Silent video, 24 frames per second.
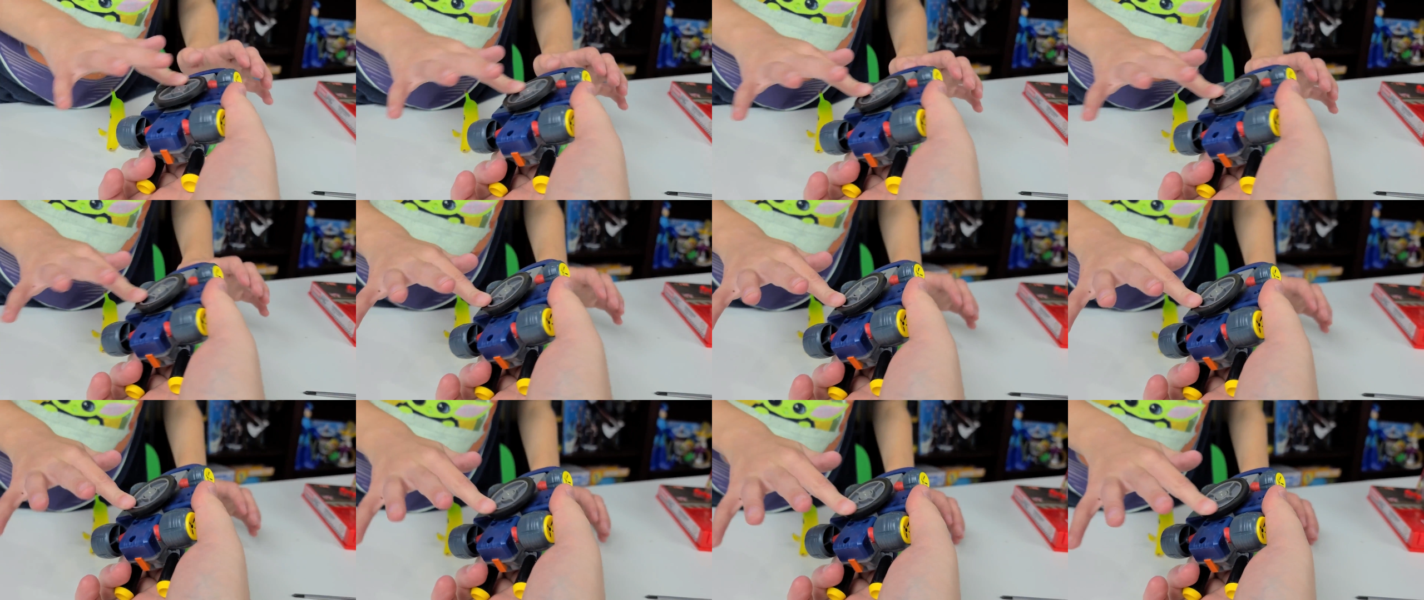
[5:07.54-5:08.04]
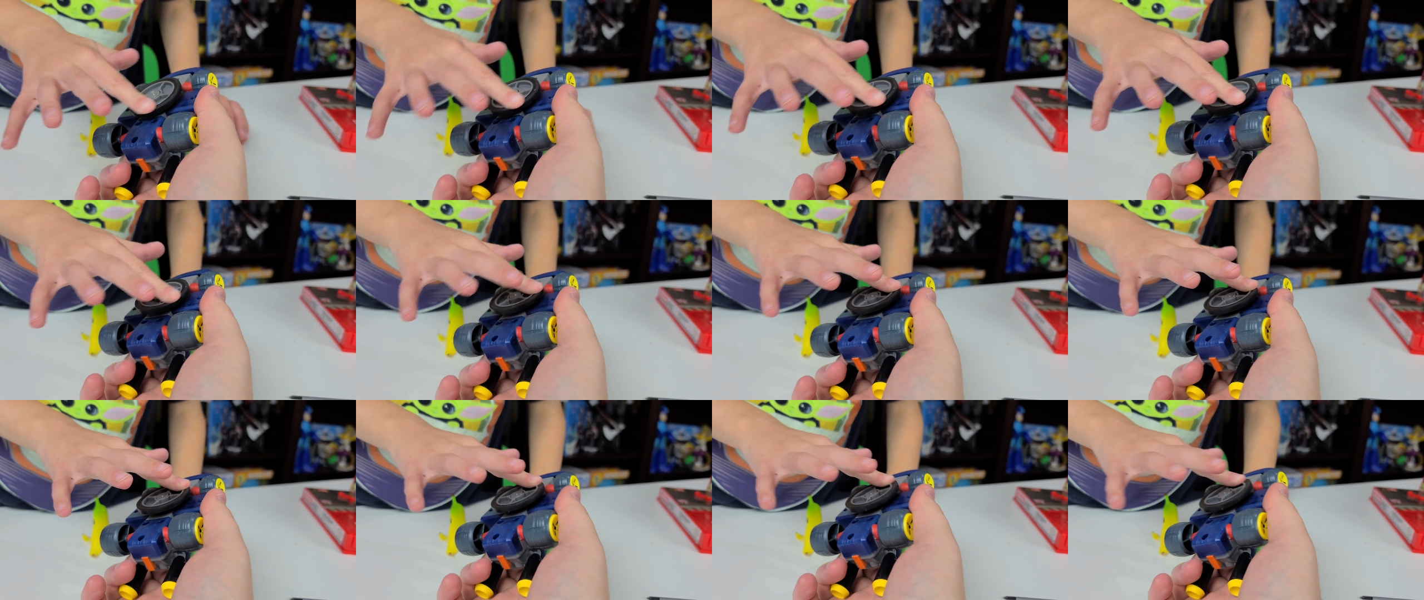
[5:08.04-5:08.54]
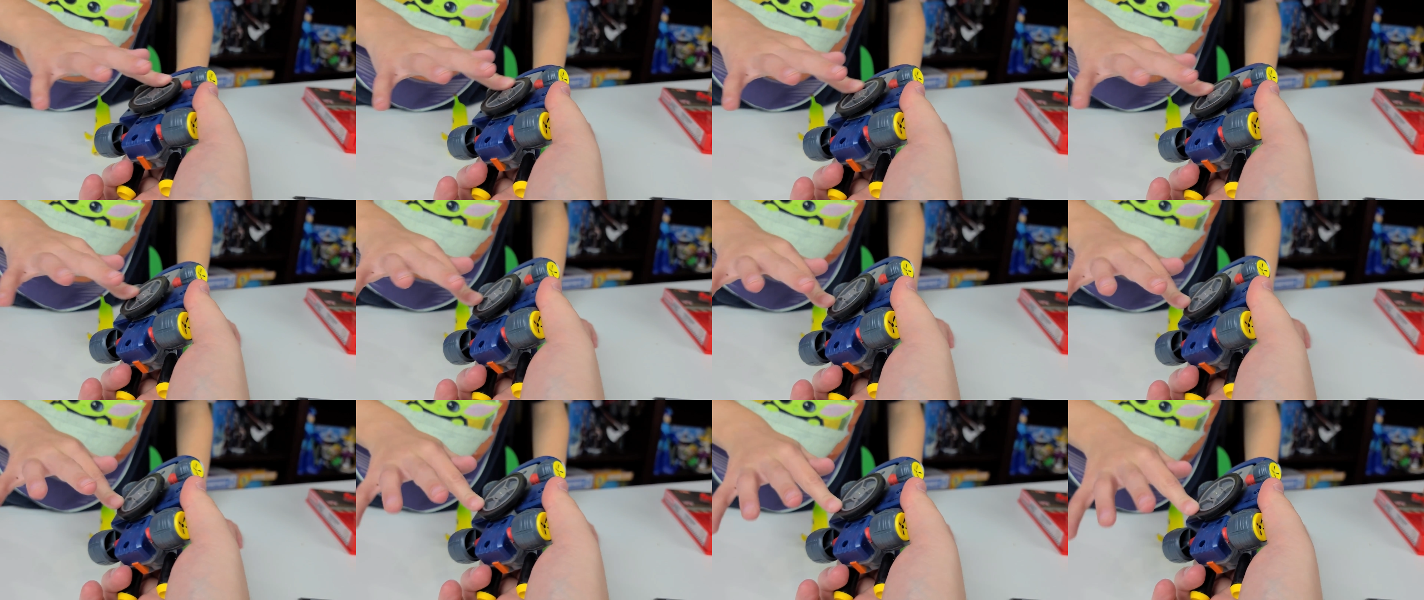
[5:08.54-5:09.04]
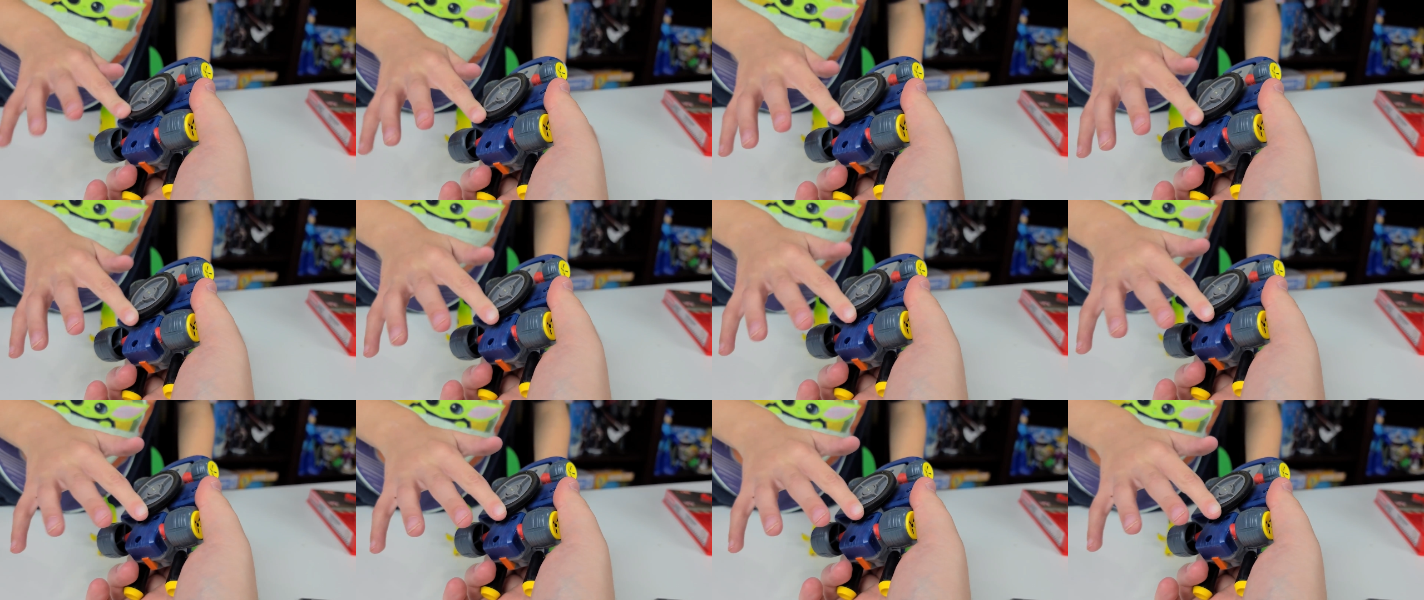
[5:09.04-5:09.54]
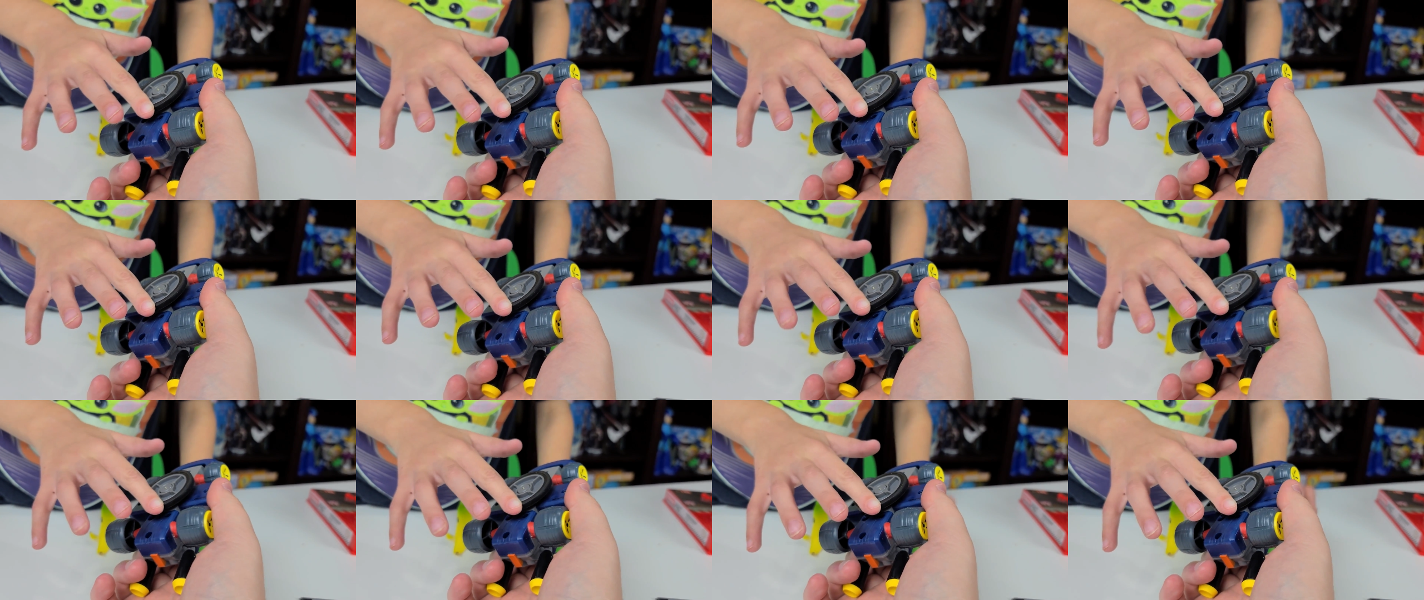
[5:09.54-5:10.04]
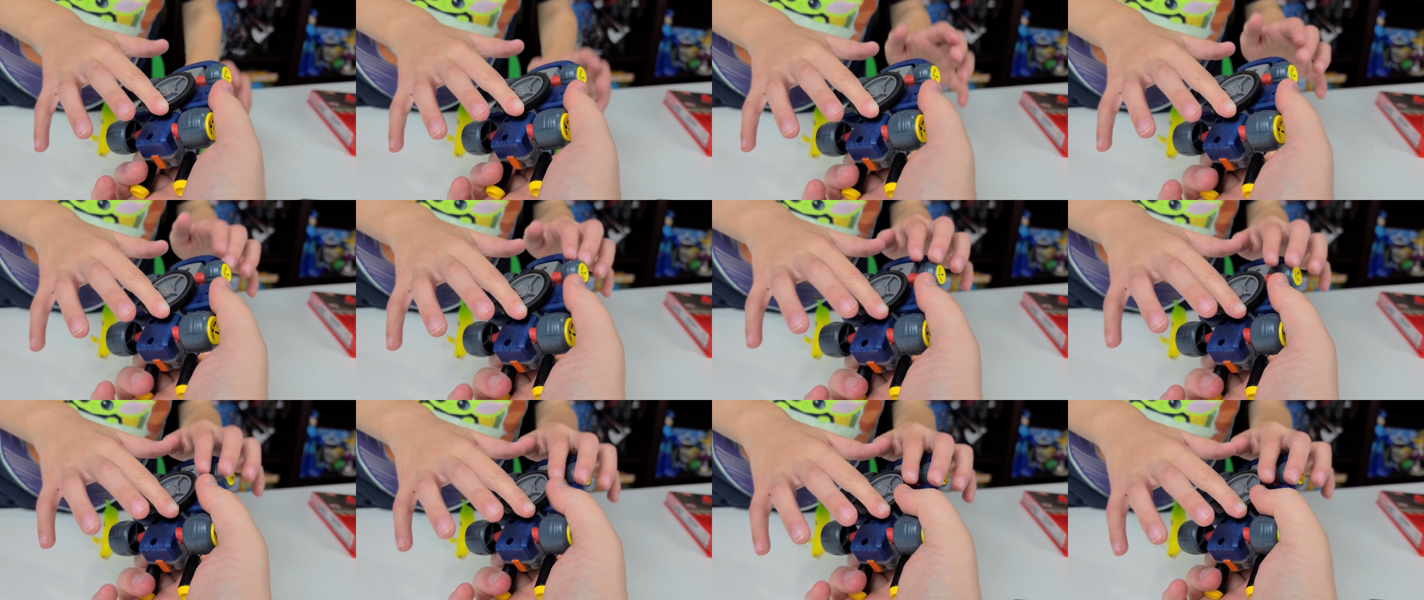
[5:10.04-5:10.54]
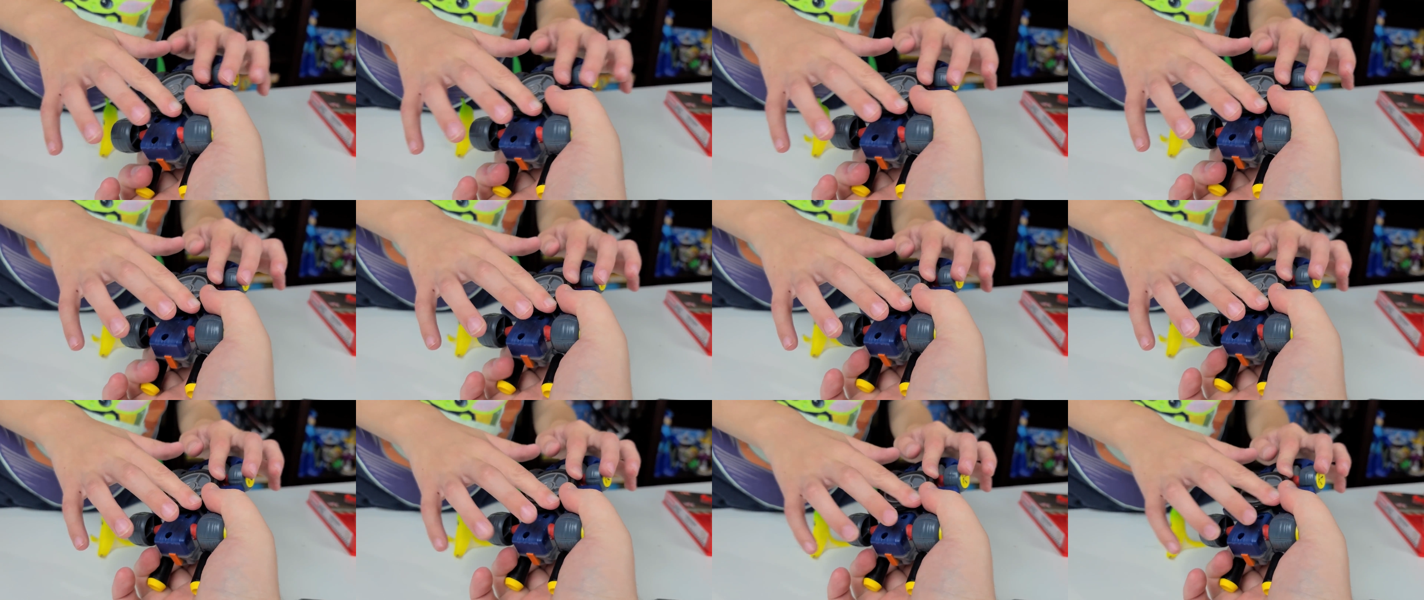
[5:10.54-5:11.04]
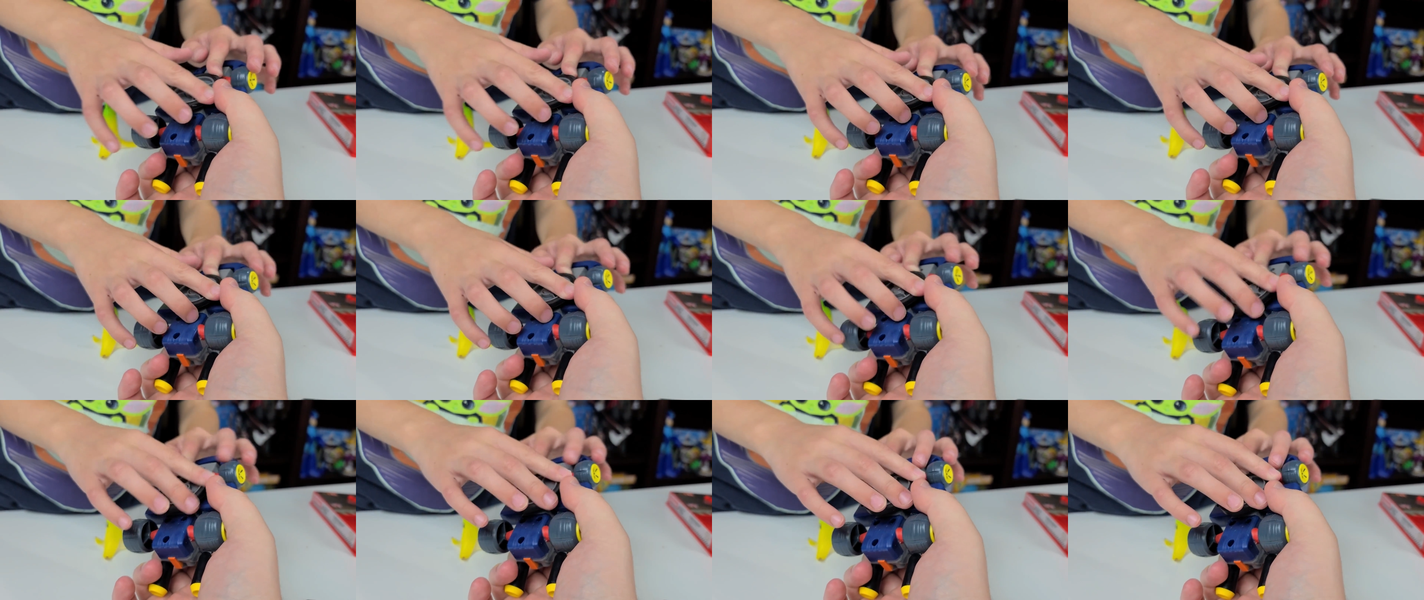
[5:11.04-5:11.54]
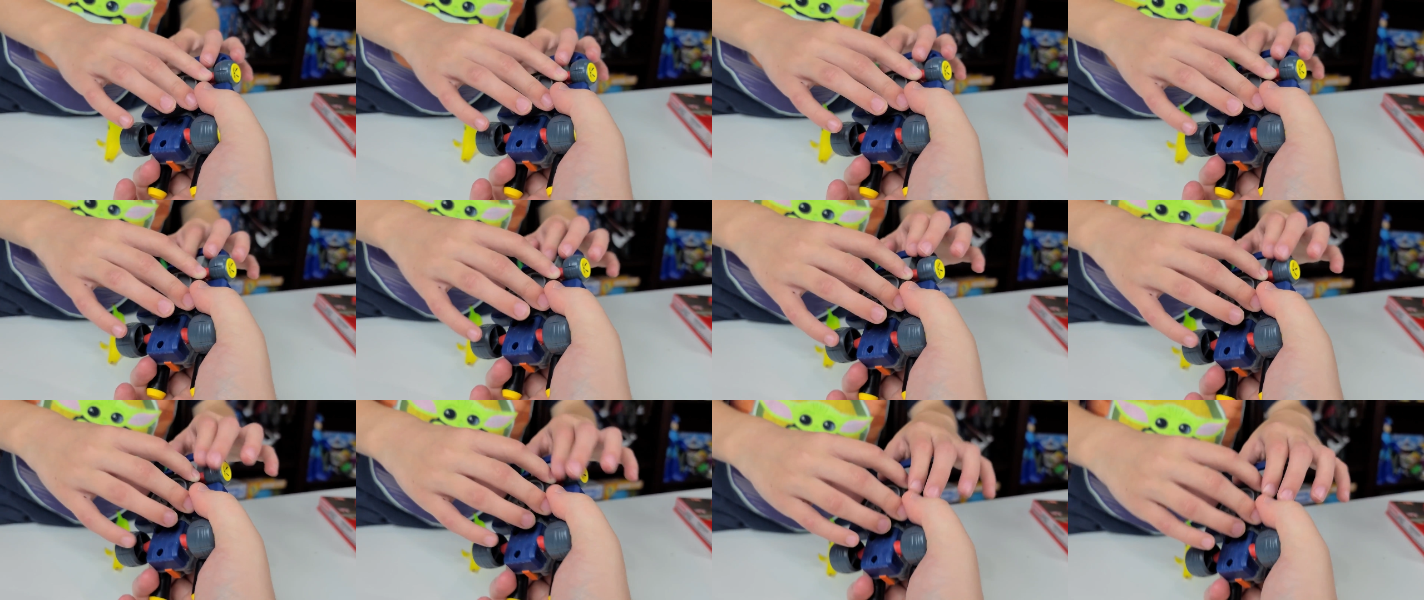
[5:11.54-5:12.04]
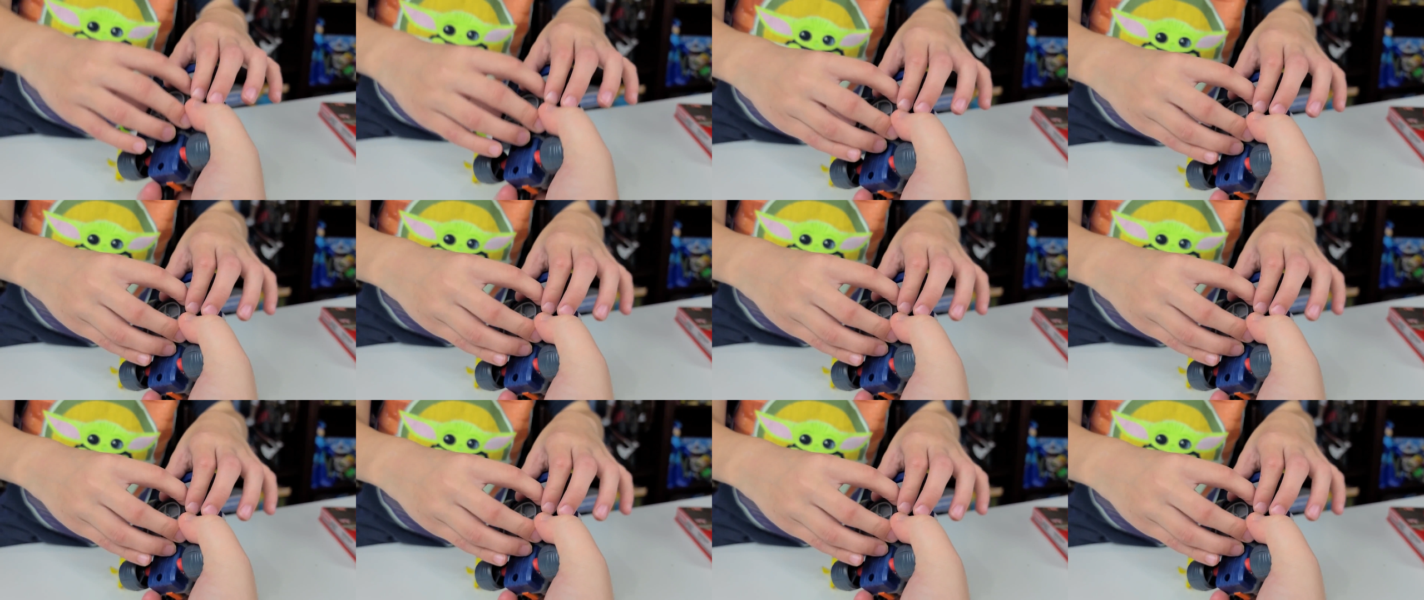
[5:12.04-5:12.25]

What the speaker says: [unreadable: no face in view]